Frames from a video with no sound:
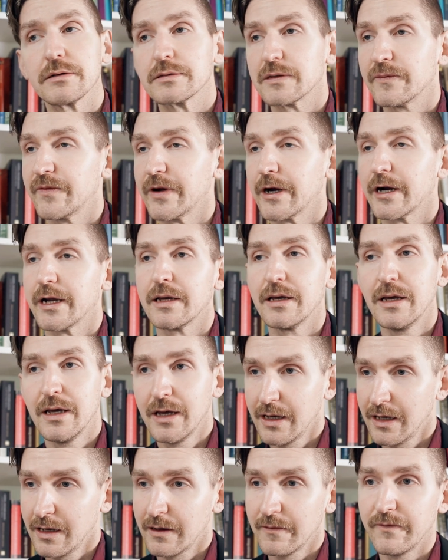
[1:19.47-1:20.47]
It's a very,
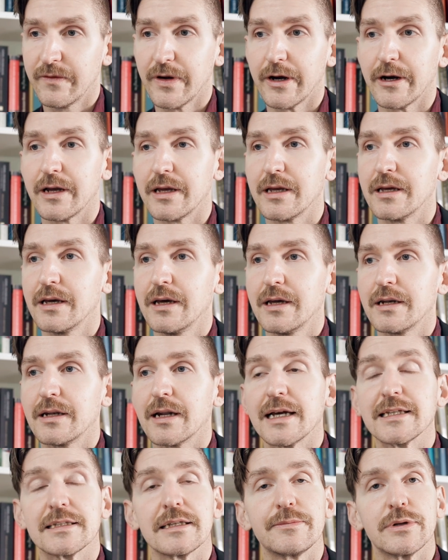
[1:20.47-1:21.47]
very
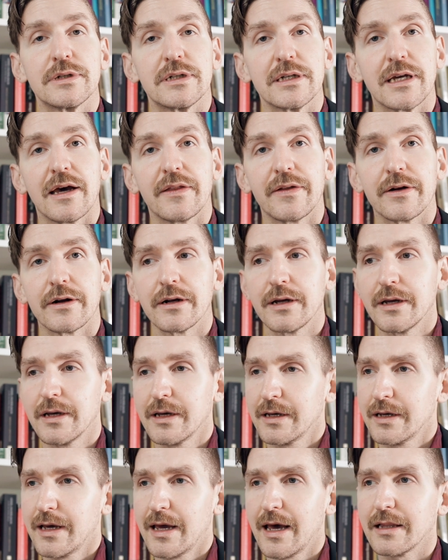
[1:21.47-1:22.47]
nicely put together,
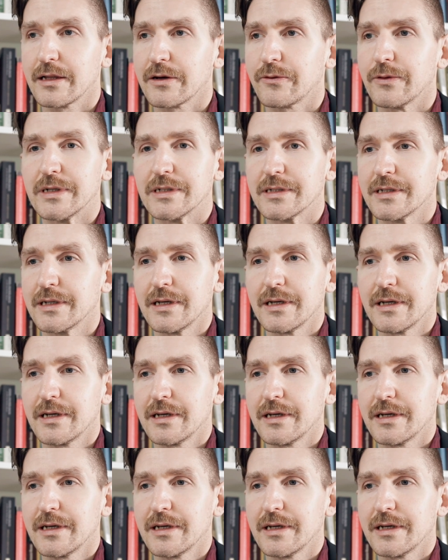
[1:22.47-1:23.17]
eloquent,